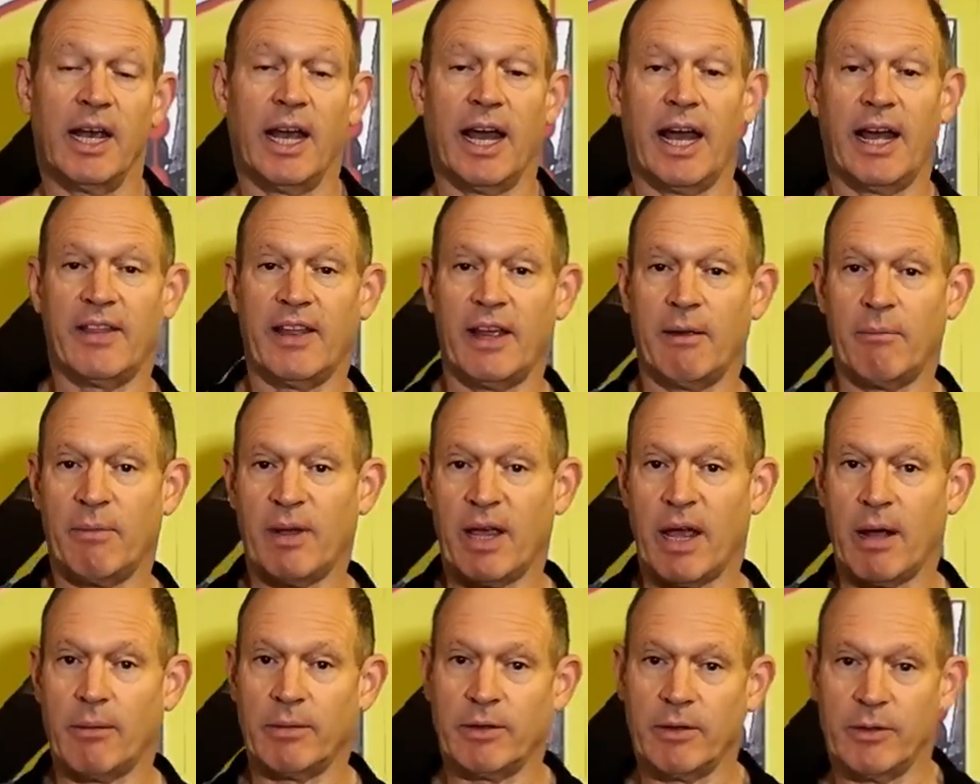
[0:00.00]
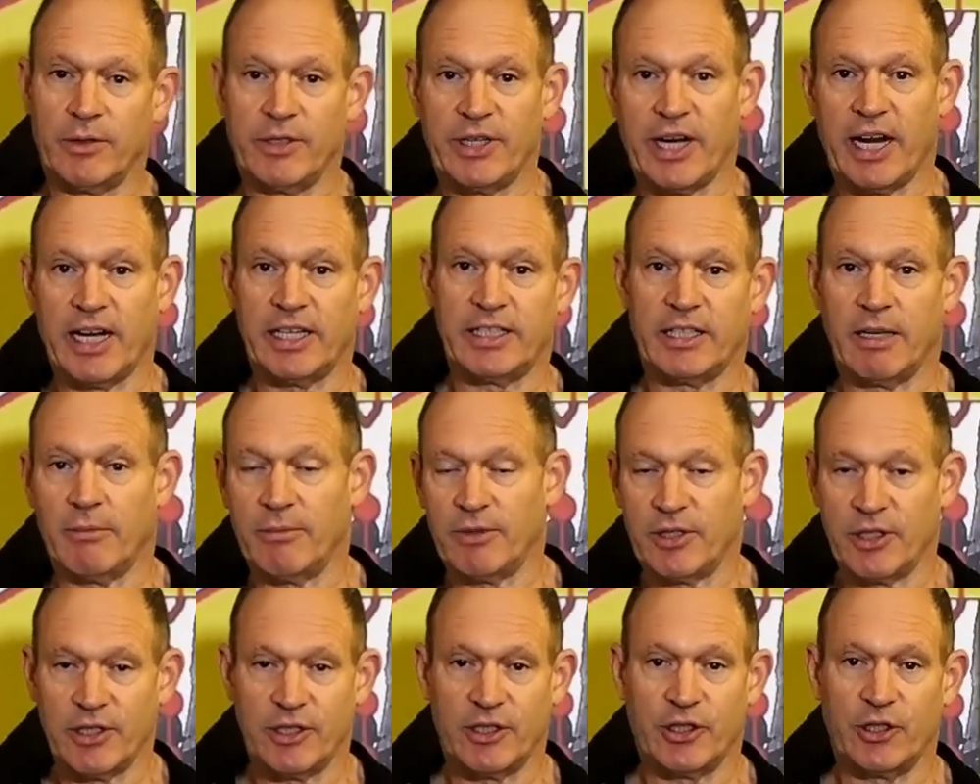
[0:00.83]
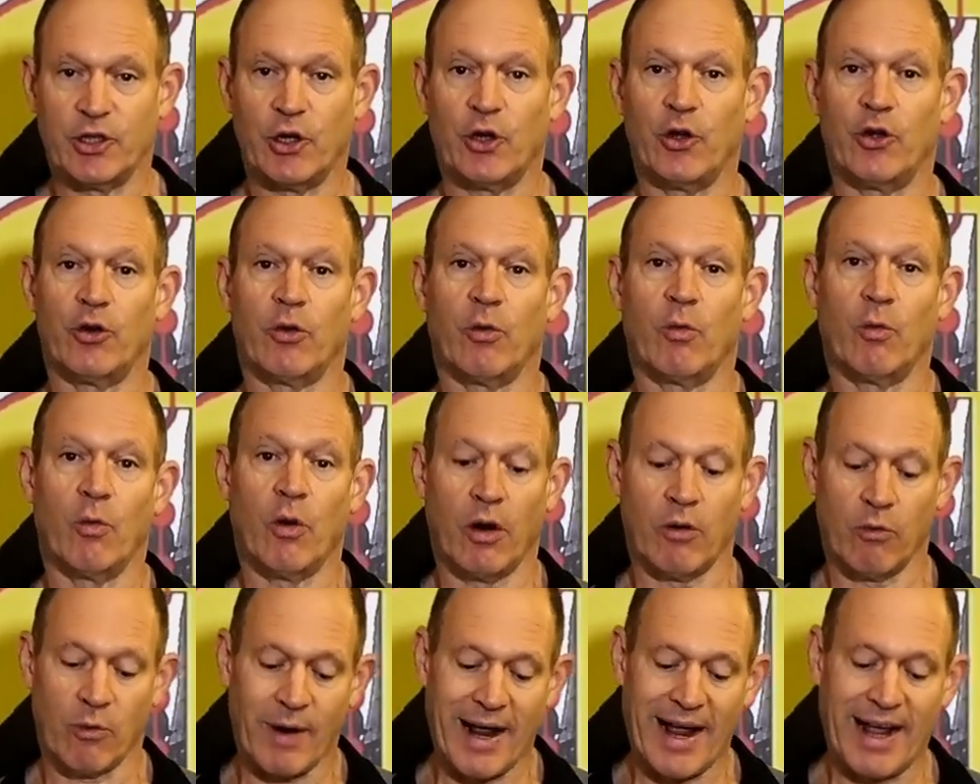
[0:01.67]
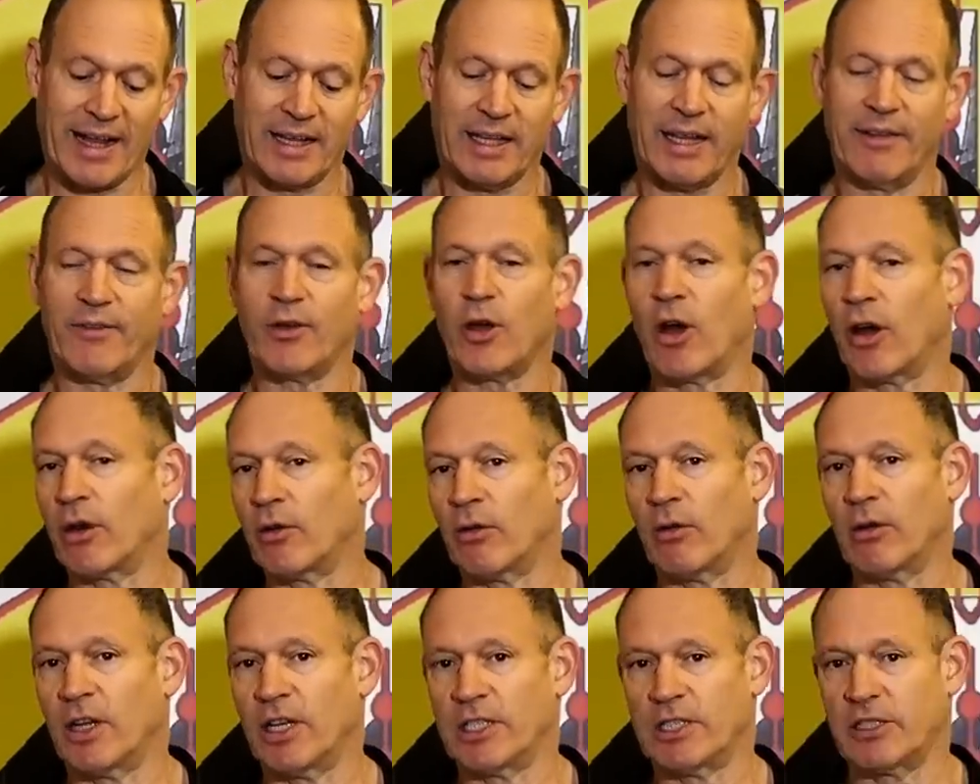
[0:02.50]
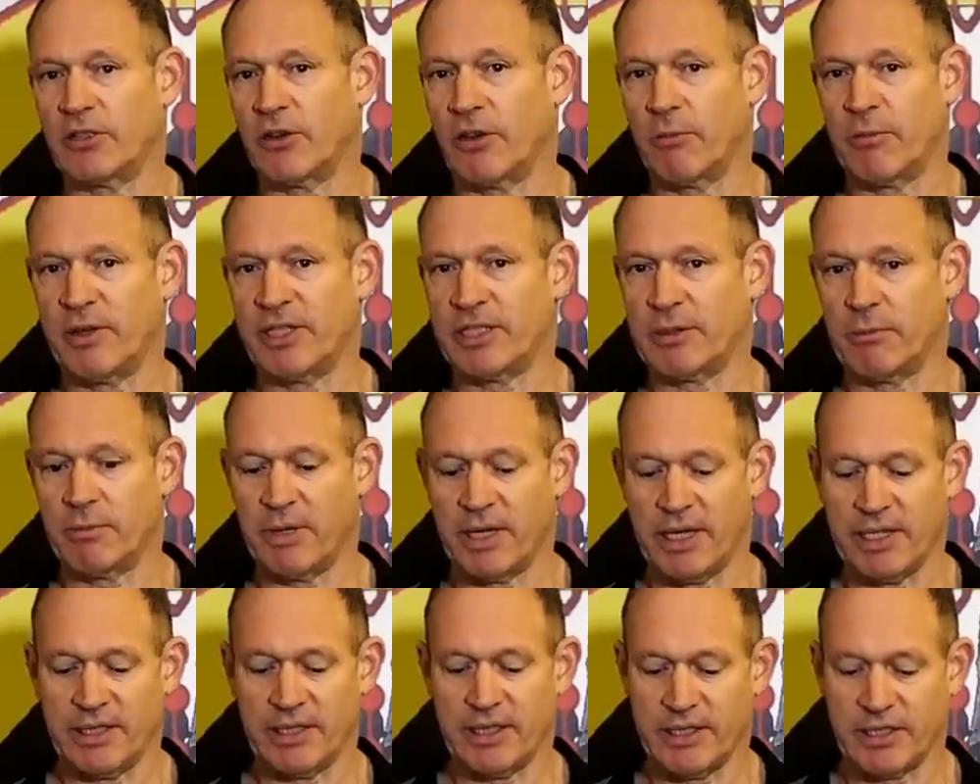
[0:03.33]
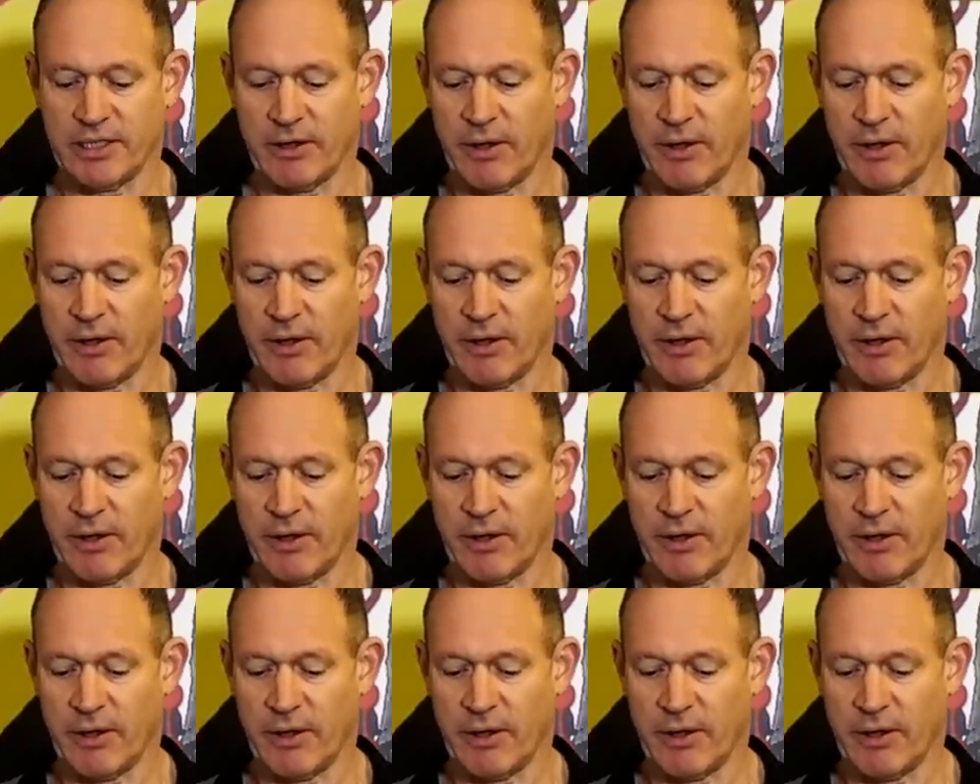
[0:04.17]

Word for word: and then be able to adjust them to suit what rail they've got, all those sort of bits and pieces.